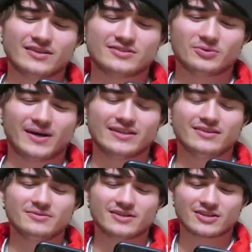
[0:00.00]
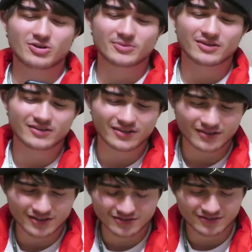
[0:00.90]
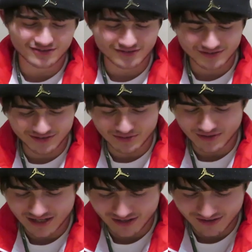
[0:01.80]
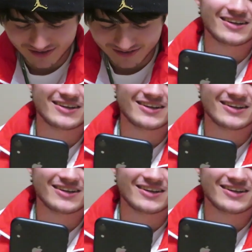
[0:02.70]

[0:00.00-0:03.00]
Wait, so why did you want to call me earlier? Because you don't care?